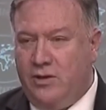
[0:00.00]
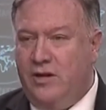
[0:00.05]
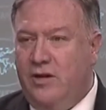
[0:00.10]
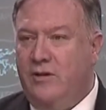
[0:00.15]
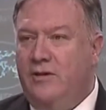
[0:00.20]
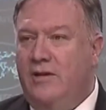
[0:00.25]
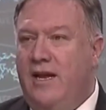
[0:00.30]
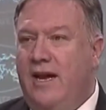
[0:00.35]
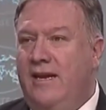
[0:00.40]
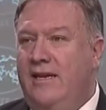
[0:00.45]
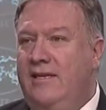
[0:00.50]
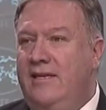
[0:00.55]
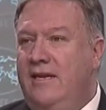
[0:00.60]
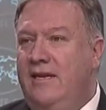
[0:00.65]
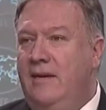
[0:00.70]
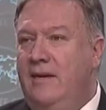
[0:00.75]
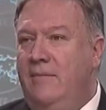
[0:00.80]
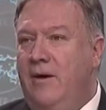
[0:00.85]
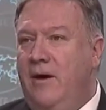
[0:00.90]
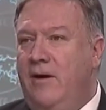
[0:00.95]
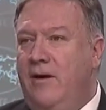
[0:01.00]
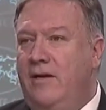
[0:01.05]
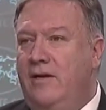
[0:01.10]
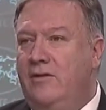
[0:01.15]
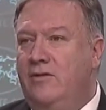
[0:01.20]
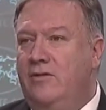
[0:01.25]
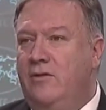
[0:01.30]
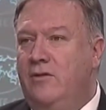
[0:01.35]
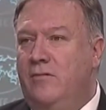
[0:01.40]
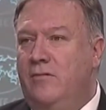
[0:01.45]
which killed 19
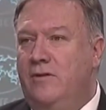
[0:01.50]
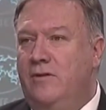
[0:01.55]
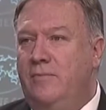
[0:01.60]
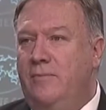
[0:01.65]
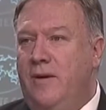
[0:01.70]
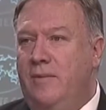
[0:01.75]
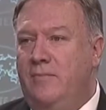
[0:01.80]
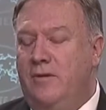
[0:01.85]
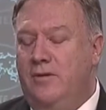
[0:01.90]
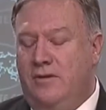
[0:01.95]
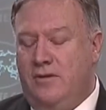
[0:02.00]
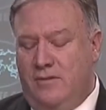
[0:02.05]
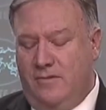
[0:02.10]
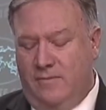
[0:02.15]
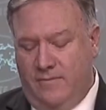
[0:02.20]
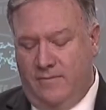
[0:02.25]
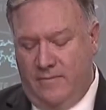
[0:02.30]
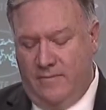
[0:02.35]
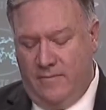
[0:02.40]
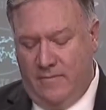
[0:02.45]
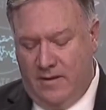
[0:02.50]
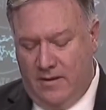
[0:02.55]
American service members.